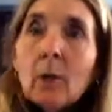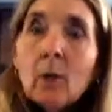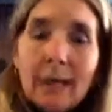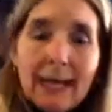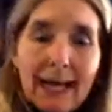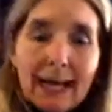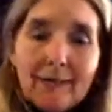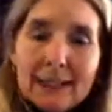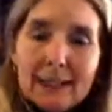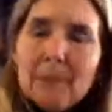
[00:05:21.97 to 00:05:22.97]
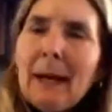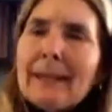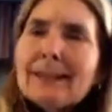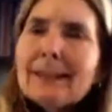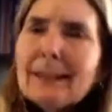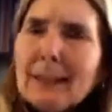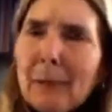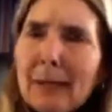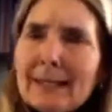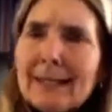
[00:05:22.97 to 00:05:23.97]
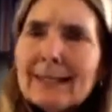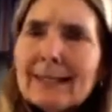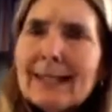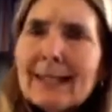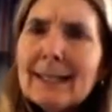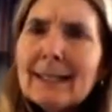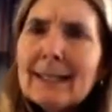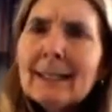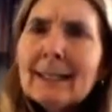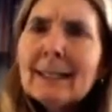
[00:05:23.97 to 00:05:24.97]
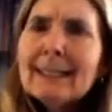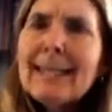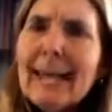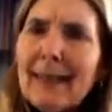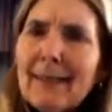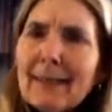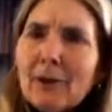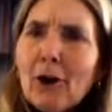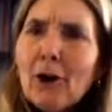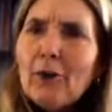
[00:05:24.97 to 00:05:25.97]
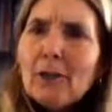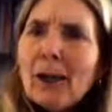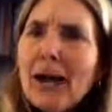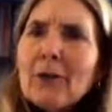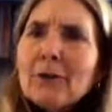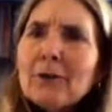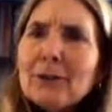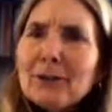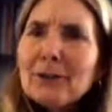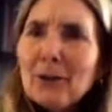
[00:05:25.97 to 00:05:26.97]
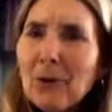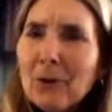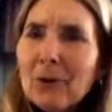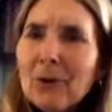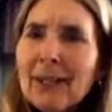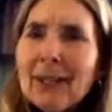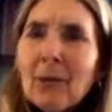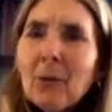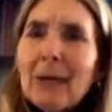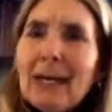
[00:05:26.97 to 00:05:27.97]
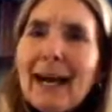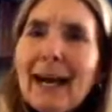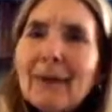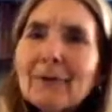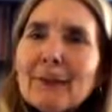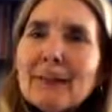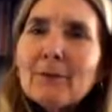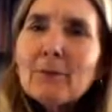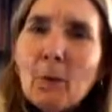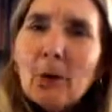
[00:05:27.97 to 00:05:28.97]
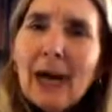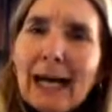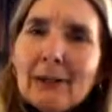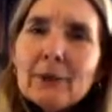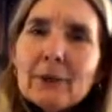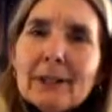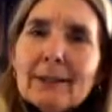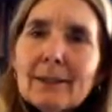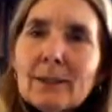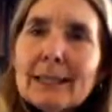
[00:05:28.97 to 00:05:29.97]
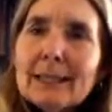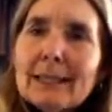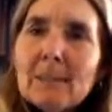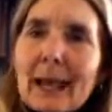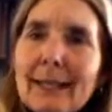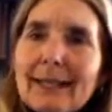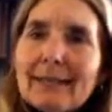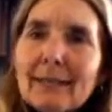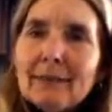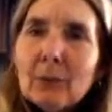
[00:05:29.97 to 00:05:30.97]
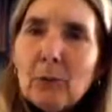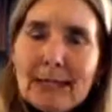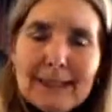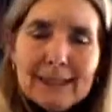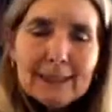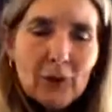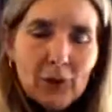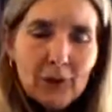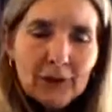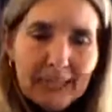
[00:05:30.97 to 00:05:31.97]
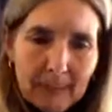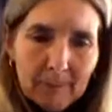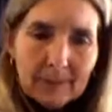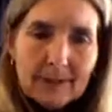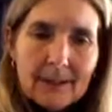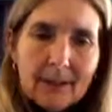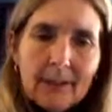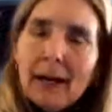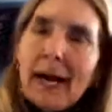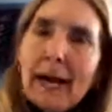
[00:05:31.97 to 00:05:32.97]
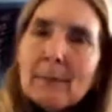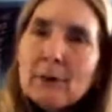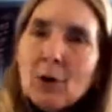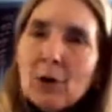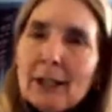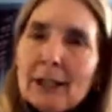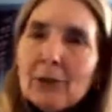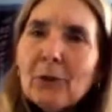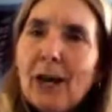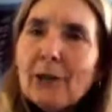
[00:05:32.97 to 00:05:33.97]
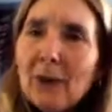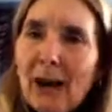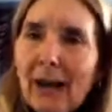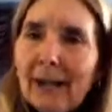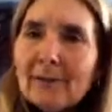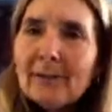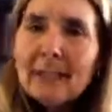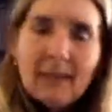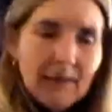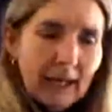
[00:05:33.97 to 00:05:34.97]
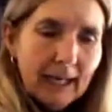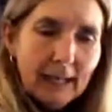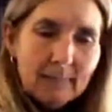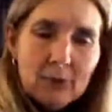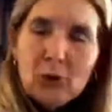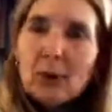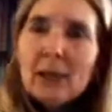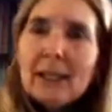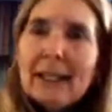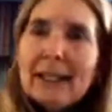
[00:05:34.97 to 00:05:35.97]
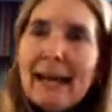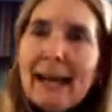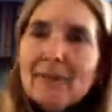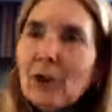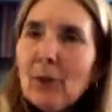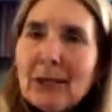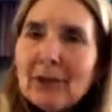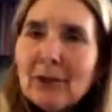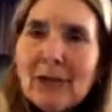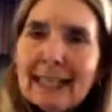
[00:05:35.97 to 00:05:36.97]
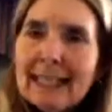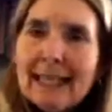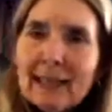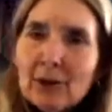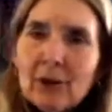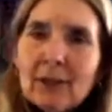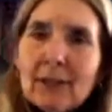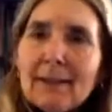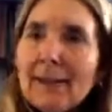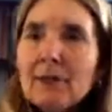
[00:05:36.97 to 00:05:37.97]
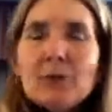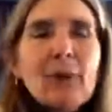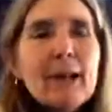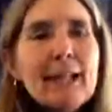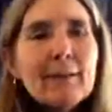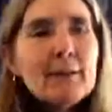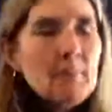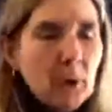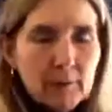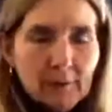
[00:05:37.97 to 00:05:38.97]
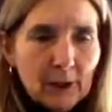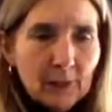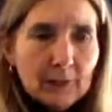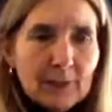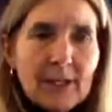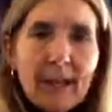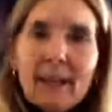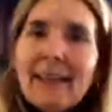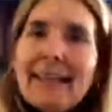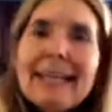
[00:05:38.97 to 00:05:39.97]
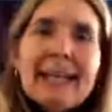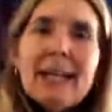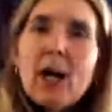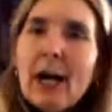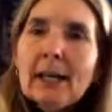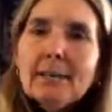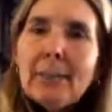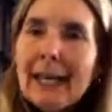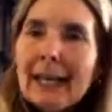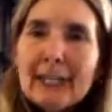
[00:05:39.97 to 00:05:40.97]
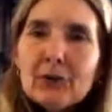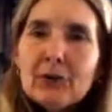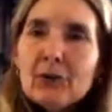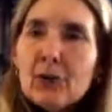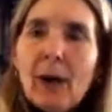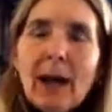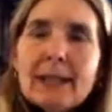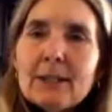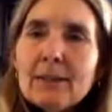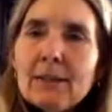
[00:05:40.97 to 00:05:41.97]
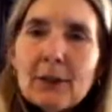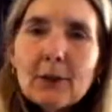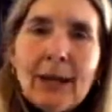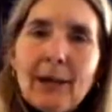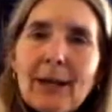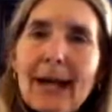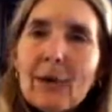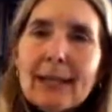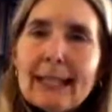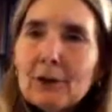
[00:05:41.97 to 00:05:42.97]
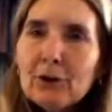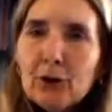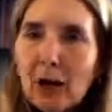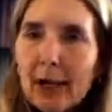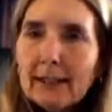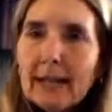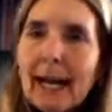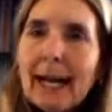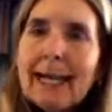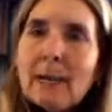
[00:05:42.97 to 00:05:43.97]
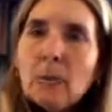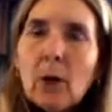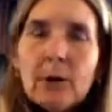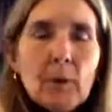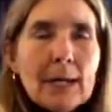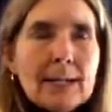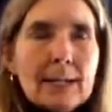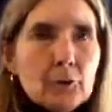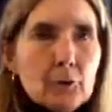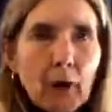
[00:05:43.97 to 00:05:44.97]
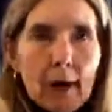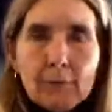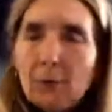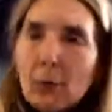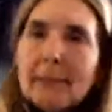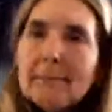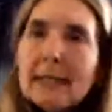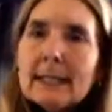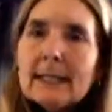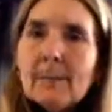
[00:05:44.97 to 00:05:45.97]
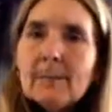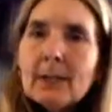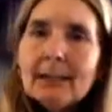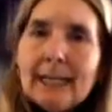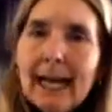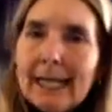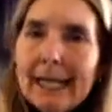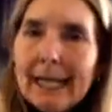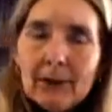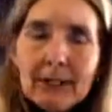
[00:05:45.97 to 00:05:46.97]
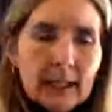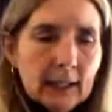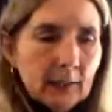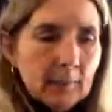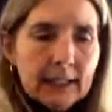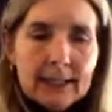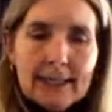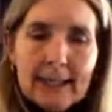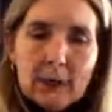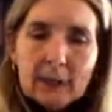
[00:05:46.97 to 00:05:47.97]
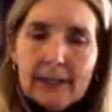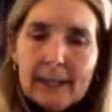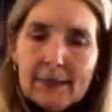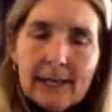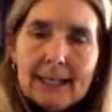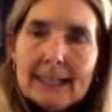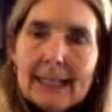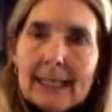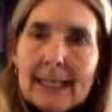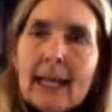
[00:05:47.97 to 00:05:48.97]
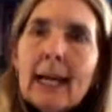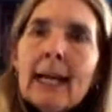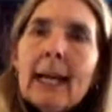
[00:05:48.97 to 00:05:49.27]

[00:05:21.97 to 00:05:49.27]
We have independent living residents, again, that are over 100 years old. We have 400 independent living residents on our campus. The high majority do not drive. The high majority have no internet connection. They do not have smartphones. They cannot manage trying to figure out how to get a shot. I had one resident drive 40 minutes up to Lehigh County because they could get a vaccine.